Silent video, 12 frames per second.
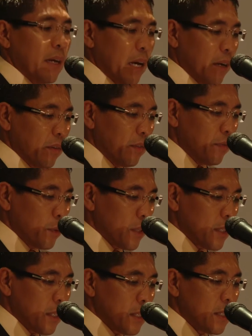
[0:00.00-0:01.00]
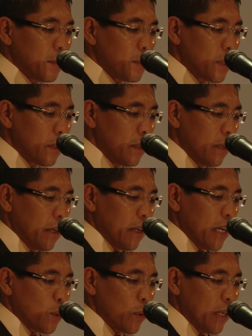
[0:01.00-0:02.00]
agri-food systems
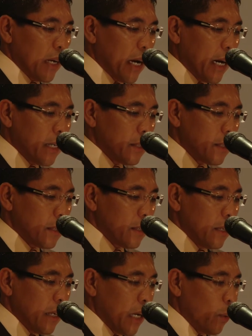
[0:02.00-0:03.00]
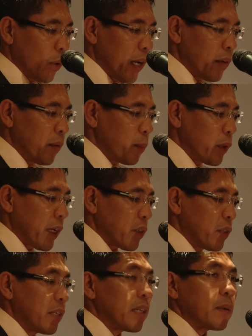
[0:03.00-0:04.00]
as we enhance our
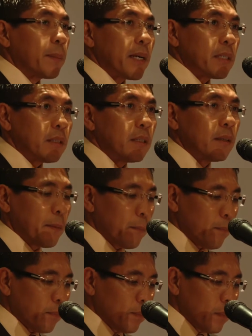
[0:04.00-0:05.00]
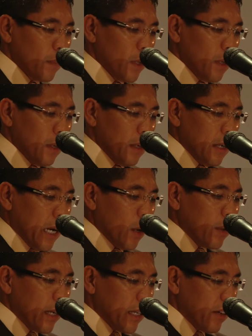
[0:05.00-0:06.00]
agri-production capacity.
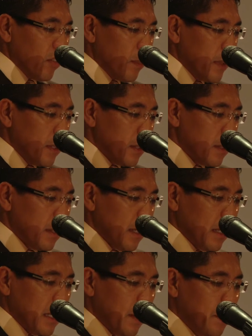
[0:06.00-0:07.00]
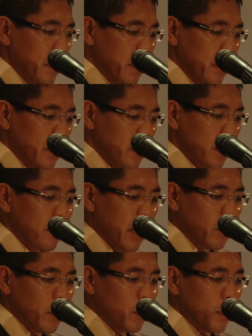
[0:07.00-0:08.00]
How can governments and companies
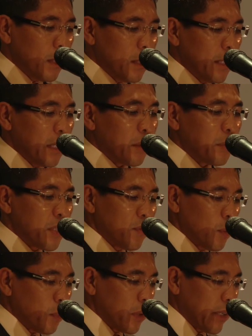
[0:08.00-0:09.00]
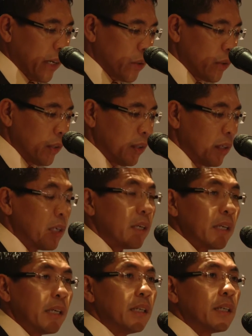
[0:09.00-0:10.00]
around the world increase food production
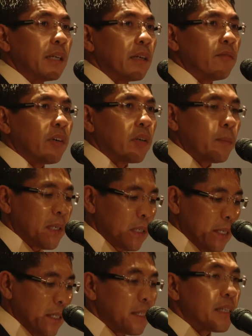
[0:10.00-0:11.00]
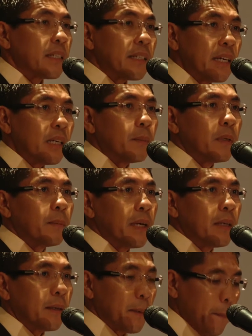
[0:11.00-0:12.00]
in an environmentally sustainable
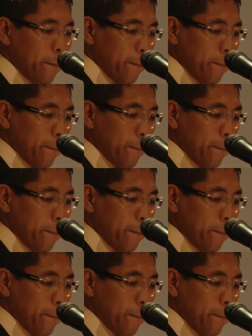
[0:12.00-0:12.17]
manner?